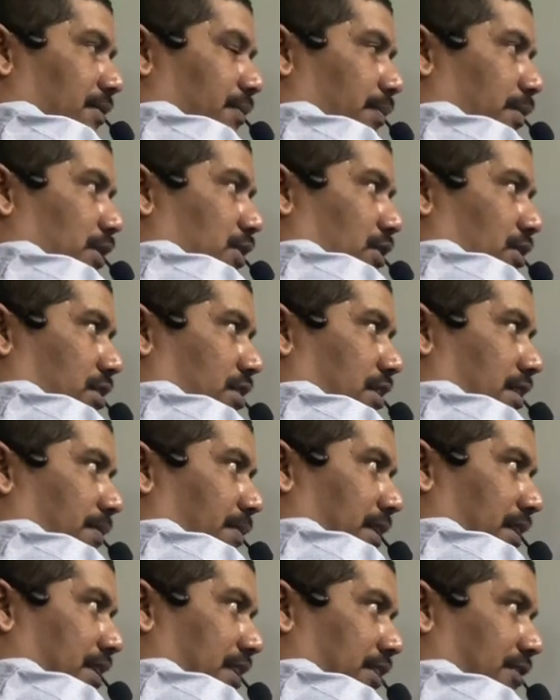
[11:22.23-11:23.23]
Because the
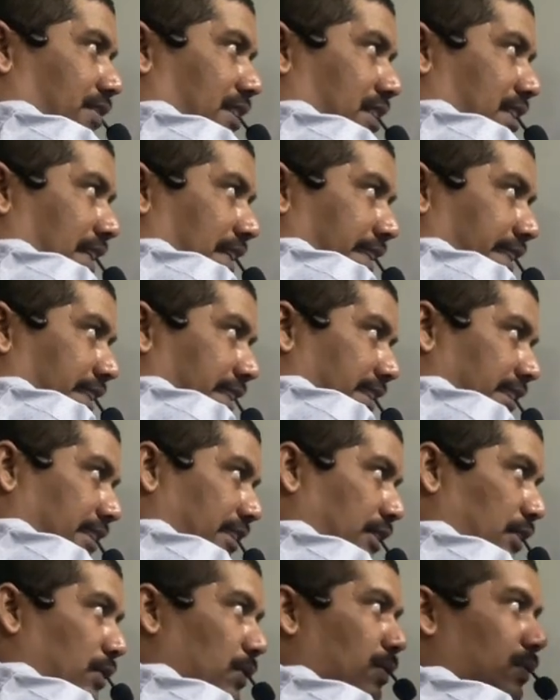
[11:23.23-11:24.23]
method which I
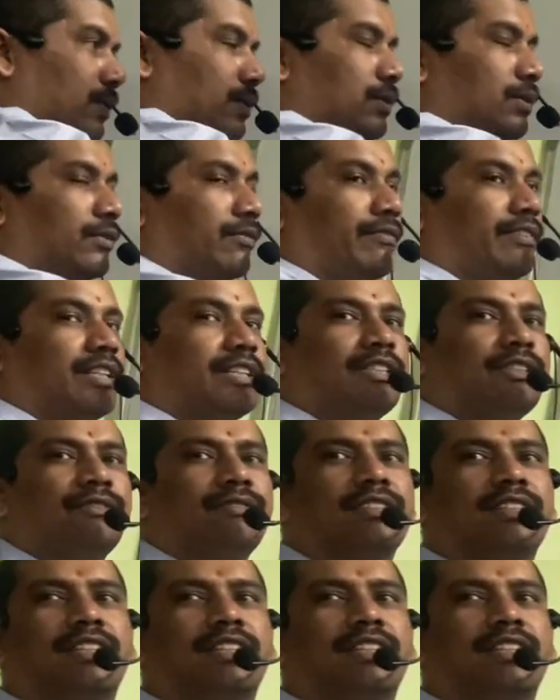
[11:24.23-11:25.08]
teach you will give you